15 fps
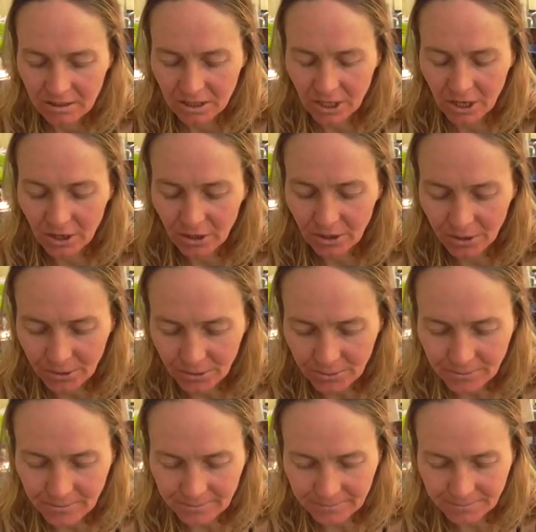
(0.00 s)

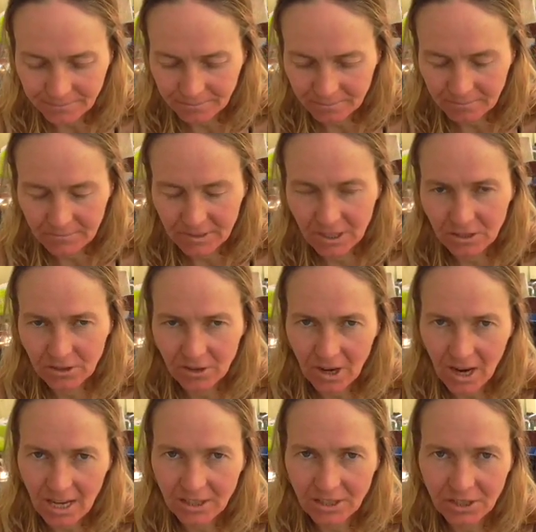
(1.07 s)
to
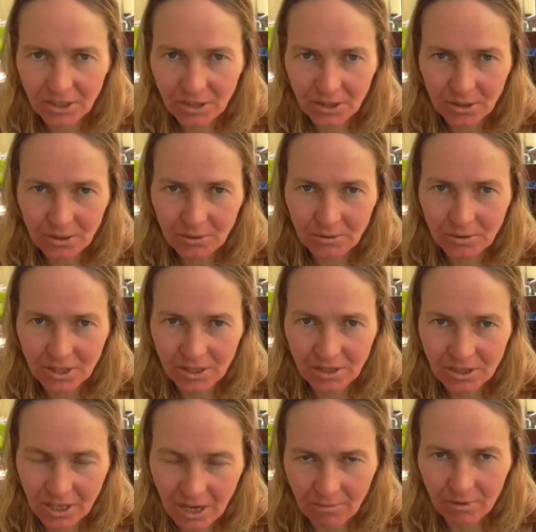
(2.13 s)
try to
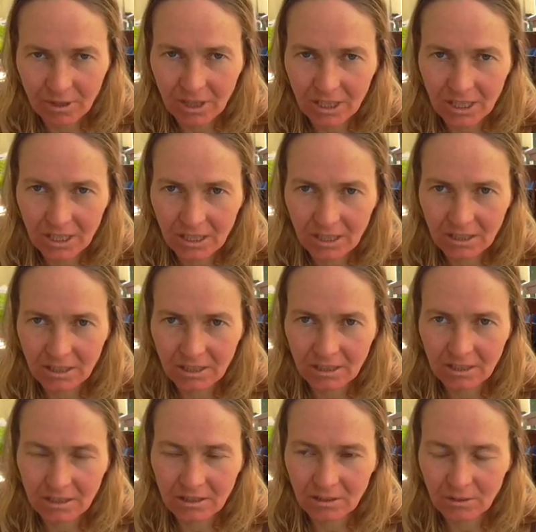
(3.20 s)
just generally,
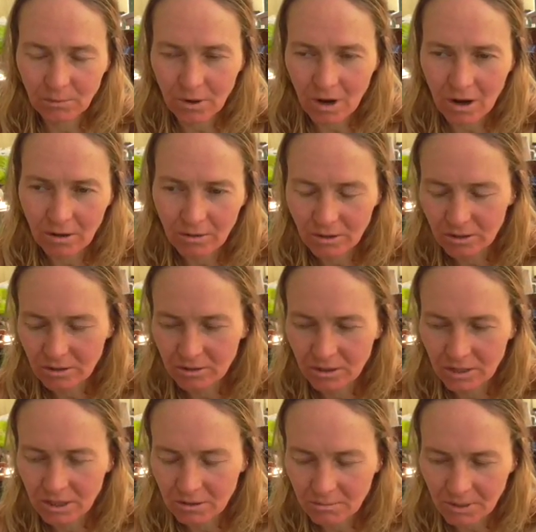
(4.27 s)
while
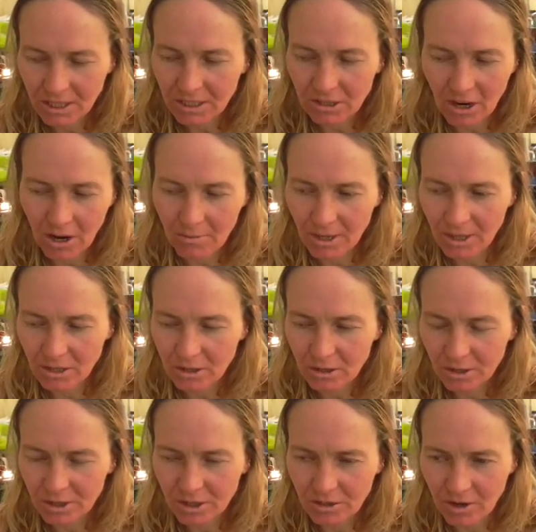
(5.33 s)
in the meantime that you're
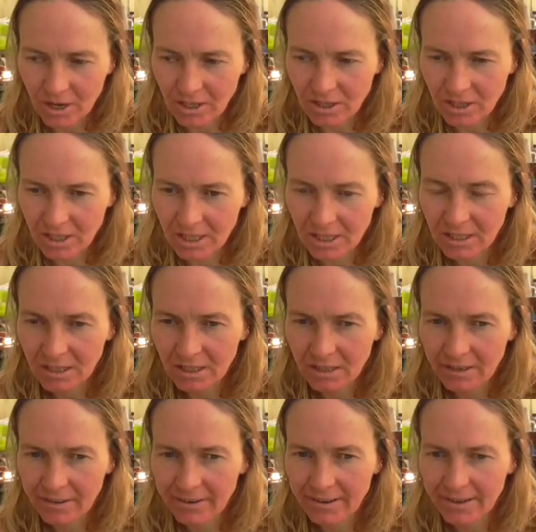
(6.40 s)
glute strengthening,
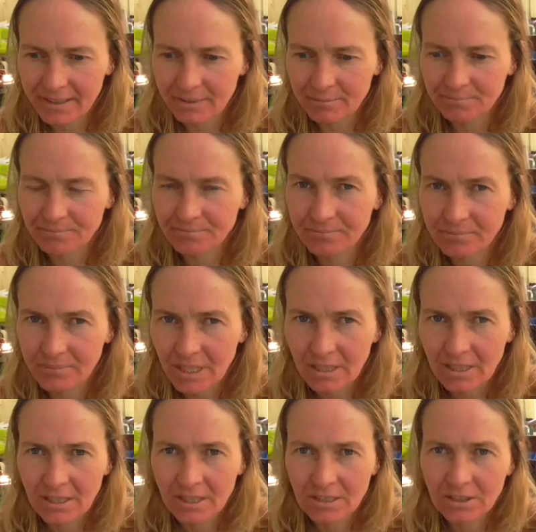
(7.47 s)

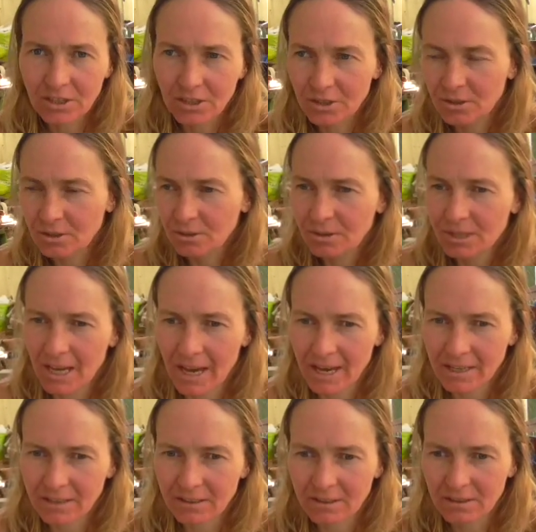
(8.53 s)
to
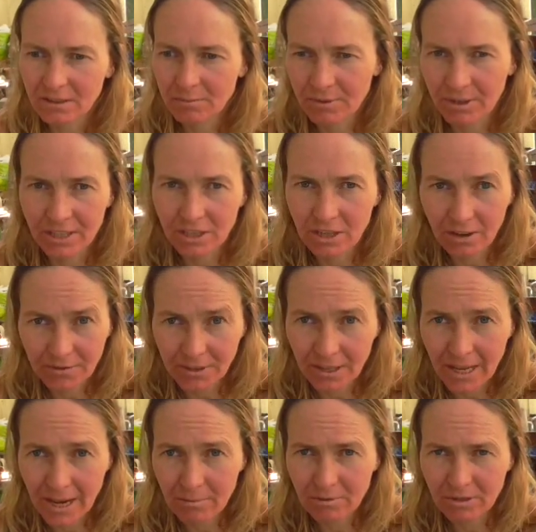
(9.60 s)
take the pressure off the
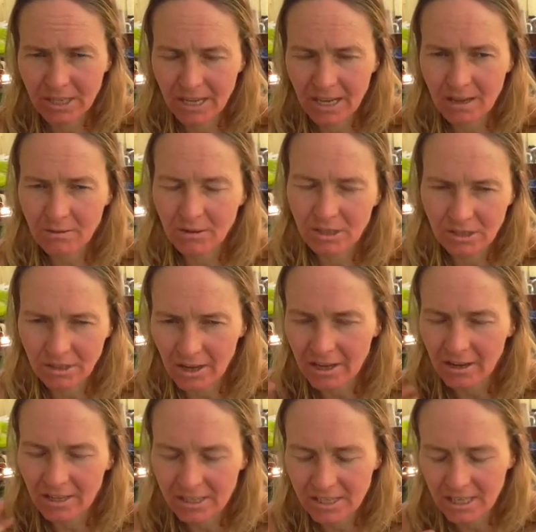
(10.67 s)
labral tear, because
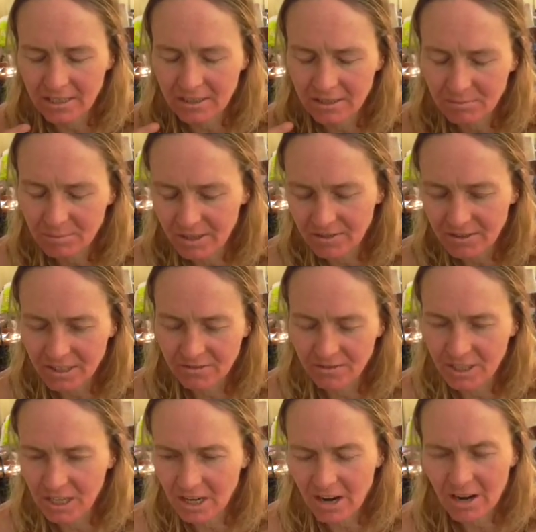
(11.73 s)
like I said in the previous
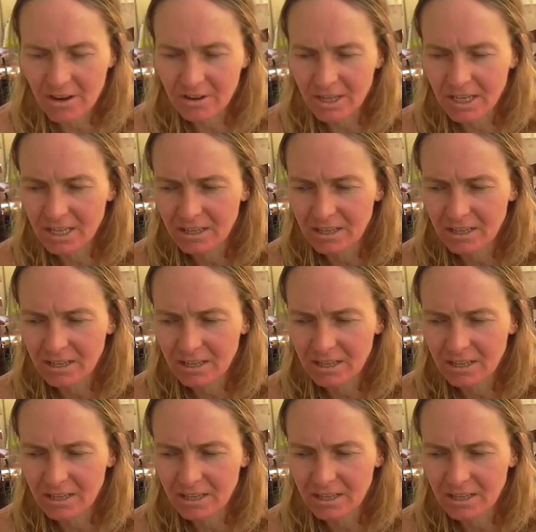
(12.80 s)
video,